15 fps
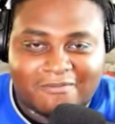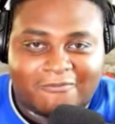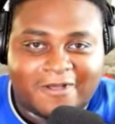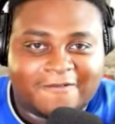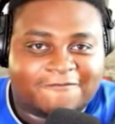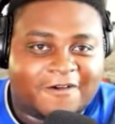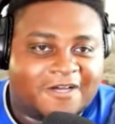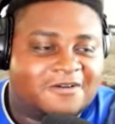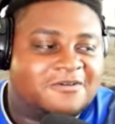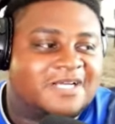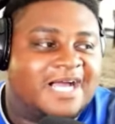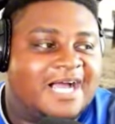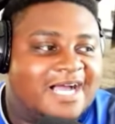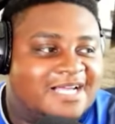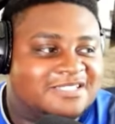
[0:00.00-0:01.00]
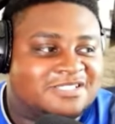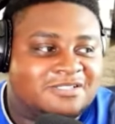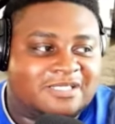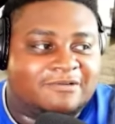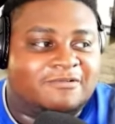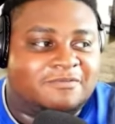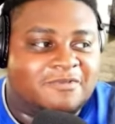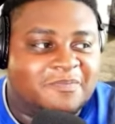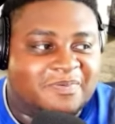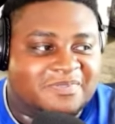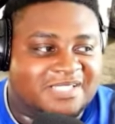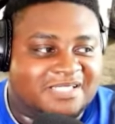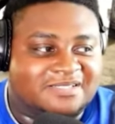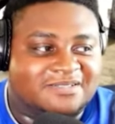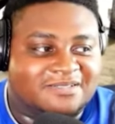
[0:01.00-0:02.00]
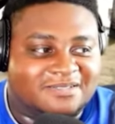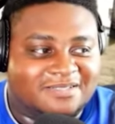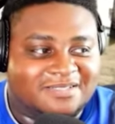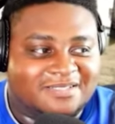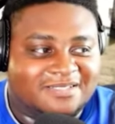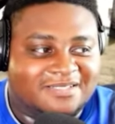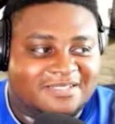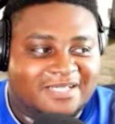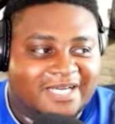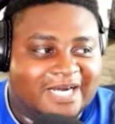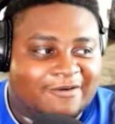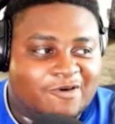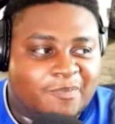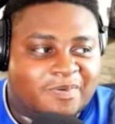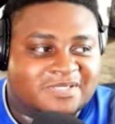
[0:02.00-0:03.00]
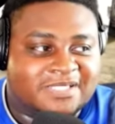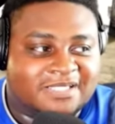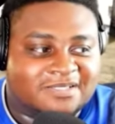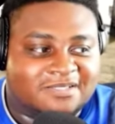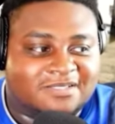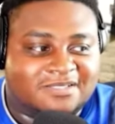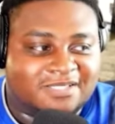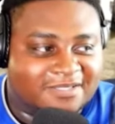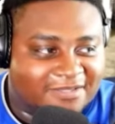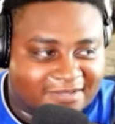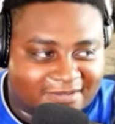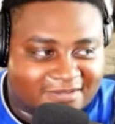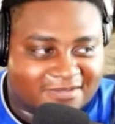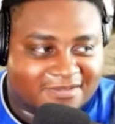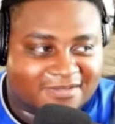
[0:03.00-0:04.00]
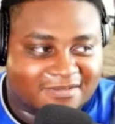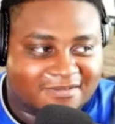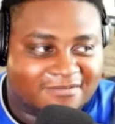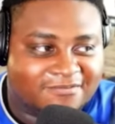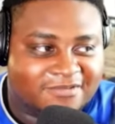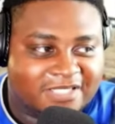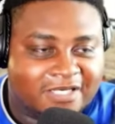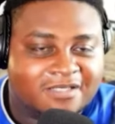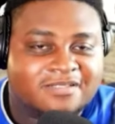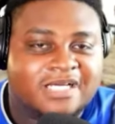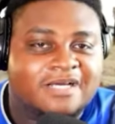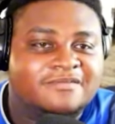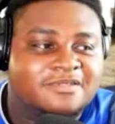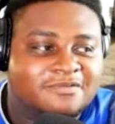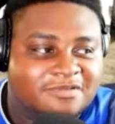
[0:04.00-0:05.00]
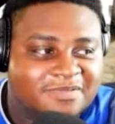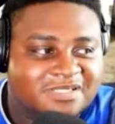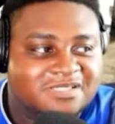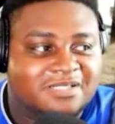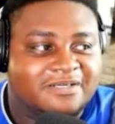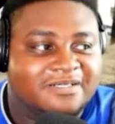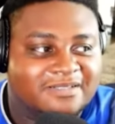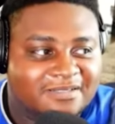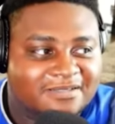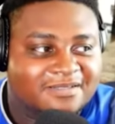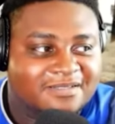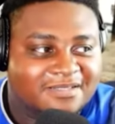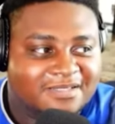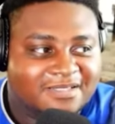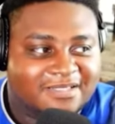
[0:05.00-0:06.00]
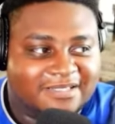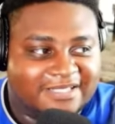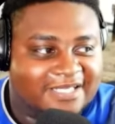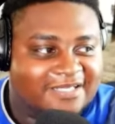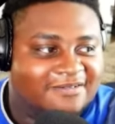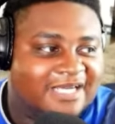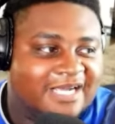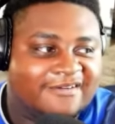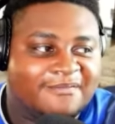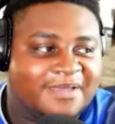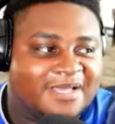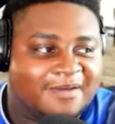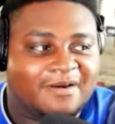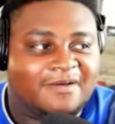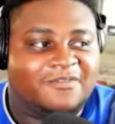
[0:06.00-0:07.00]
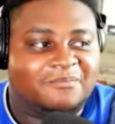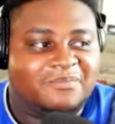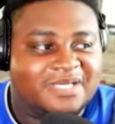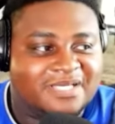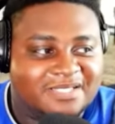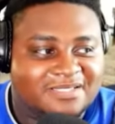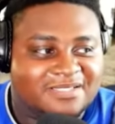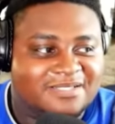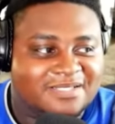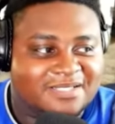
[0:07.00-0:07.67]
We funnel guys to our rim protectors, and our rim protector deters. Derek Lively will be starting. Daniel Gafford will be coming off the bench.